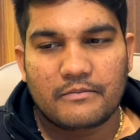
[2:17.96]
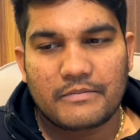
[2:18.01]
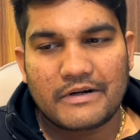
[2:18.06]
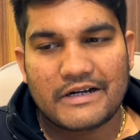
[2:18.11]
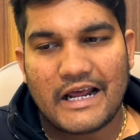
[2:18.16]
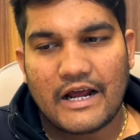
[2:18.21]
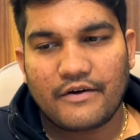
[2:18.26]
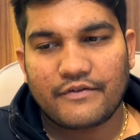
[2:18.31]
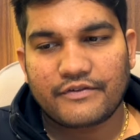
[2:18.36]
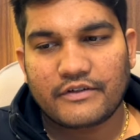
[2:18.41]

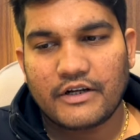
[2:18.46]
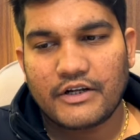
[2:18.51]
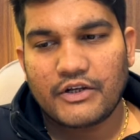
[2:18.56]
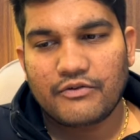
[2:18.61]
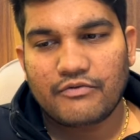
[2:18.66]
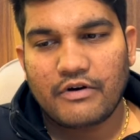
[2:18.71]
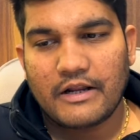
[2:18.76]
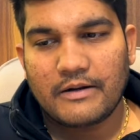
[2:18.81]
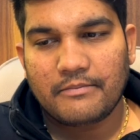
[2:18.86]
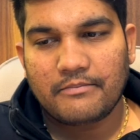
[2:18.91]
But after
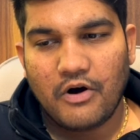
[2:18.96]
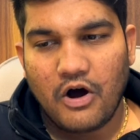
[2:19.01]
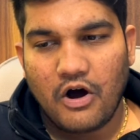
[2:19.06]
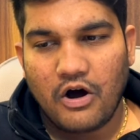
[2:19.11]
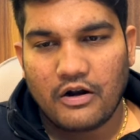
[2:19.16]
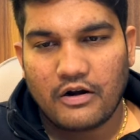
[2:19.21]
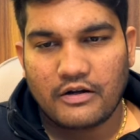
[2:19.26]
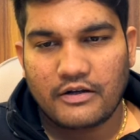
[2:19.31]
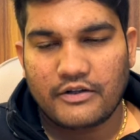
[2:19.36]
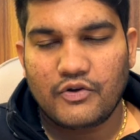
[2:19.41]
you are
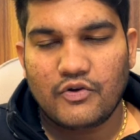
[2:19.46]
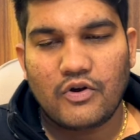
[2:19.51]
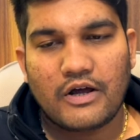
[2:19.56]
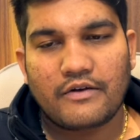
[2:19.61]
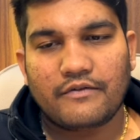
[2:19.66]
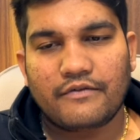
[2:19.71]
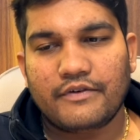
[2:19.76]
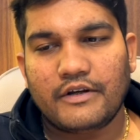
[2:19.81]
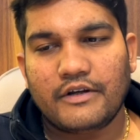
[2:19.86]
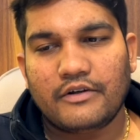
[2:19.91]
born, you
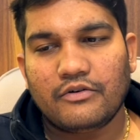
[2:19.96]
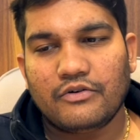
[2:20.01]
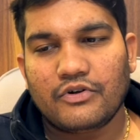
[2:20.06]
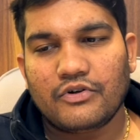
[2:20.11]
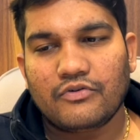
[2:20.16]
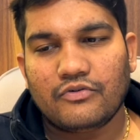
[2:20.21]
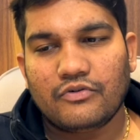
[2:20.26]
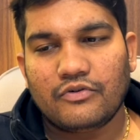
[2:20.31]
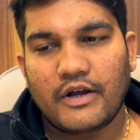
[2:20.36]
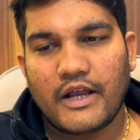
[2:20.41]
are free to
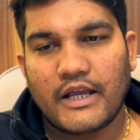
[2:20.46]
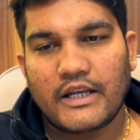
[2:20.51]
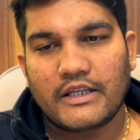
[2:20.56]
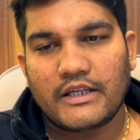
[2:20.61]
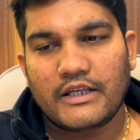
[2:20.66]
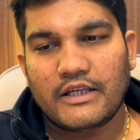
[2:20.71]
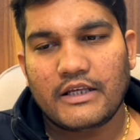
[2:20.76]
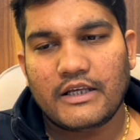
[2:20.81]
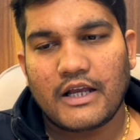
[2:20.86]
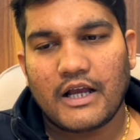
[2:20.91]
do
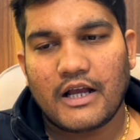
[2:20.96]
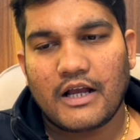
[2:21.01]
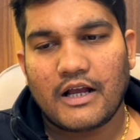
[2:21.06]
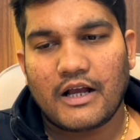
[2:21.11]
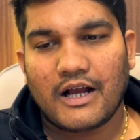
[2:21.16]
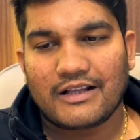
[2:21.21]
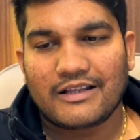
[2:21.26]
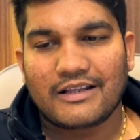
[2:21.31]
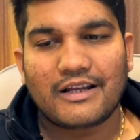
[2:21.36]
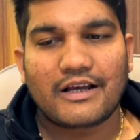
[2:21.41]
any
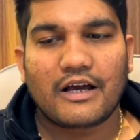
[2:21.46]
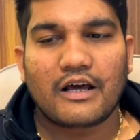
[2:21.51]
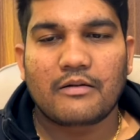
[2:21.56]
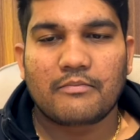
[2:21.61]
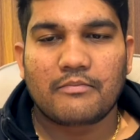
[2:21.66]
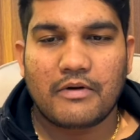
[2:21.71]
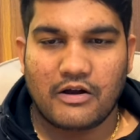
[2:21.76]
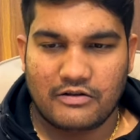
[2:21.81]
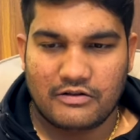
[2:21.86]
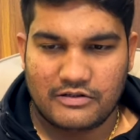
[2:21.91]
other
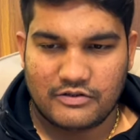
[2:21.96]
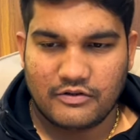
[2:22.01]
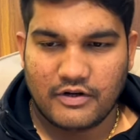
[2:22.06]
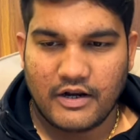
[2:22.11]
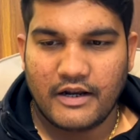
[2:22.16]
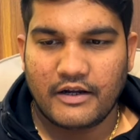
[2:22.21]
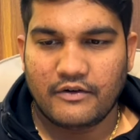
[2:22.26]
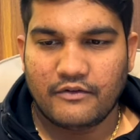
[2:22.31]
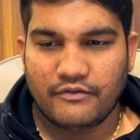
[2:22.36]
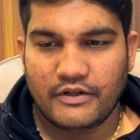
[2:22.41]
karma also,
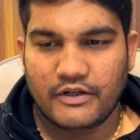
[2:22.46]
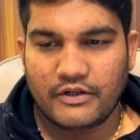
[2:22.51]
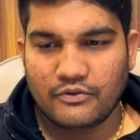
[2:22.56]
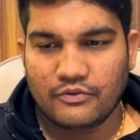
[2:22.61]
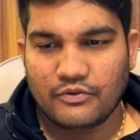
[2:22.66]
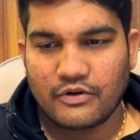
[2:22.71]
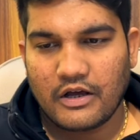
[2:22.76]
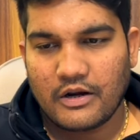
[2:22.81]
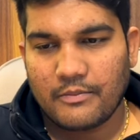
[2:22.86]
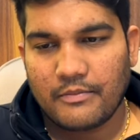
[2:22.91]
right? We
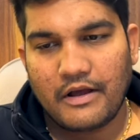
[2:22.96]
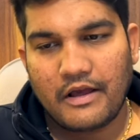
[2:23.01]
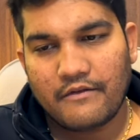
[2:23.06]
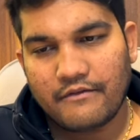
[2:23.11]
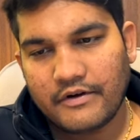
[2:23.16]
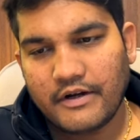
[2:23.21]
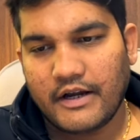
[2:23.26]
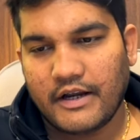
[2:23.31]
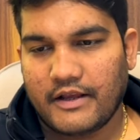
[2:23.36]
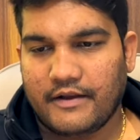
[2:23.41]
do karma
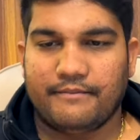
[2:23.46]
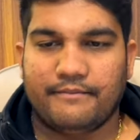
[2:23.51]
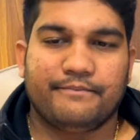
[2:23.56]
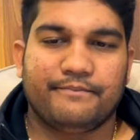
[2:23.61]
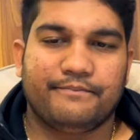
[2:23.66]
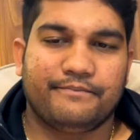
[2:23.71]
every day.